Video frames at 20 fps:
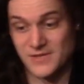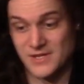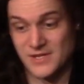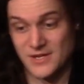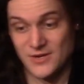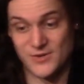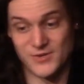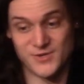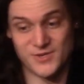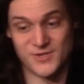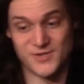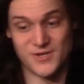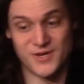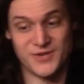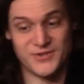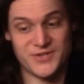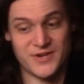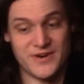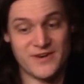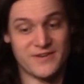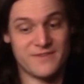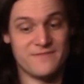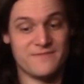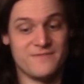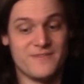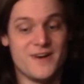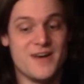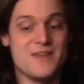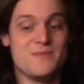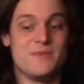Here's to solitary
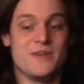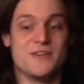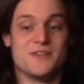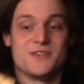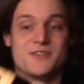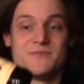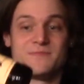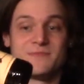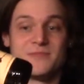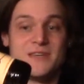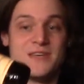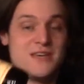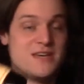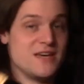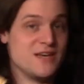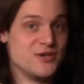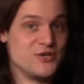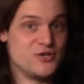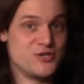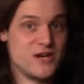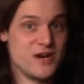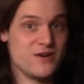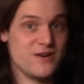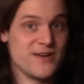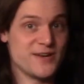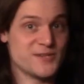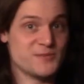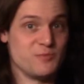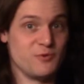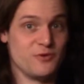confinement and shared
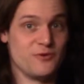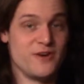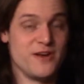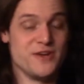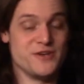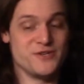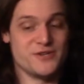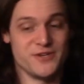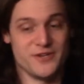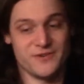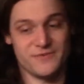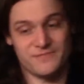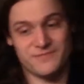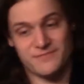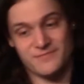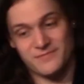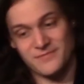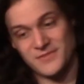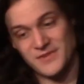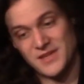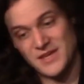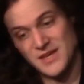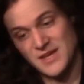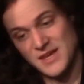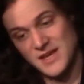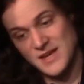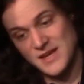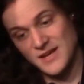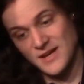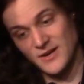exploration.
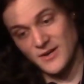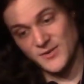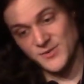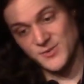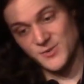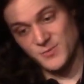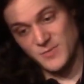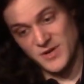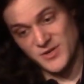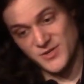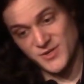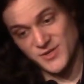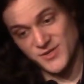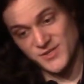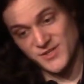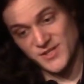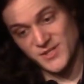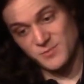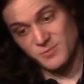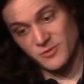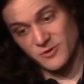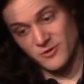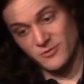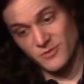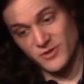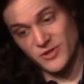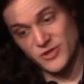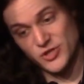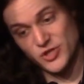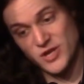It also mentions it's brewed
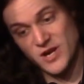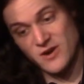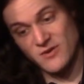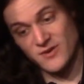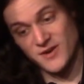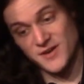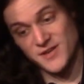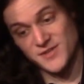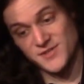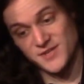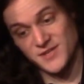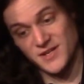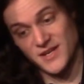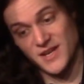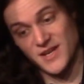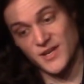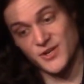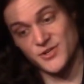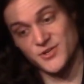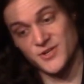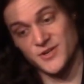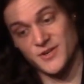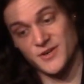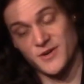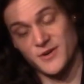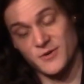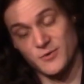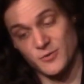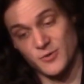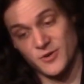with cherries and aged in
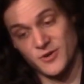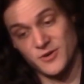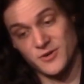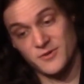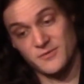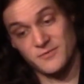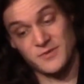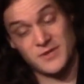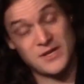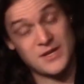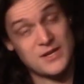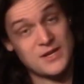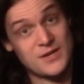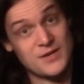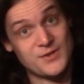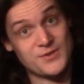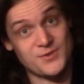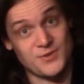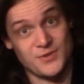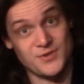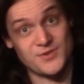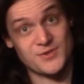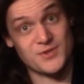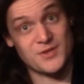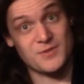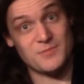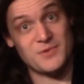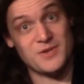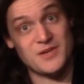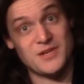oak. So this is going
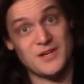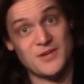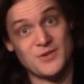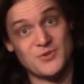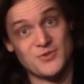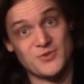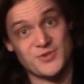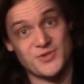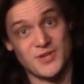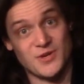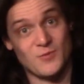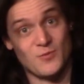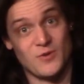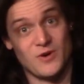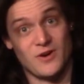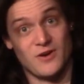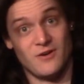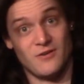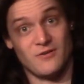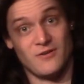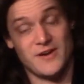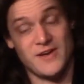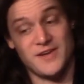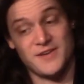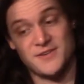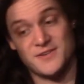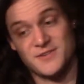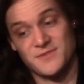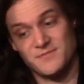to be an interesting one, all right.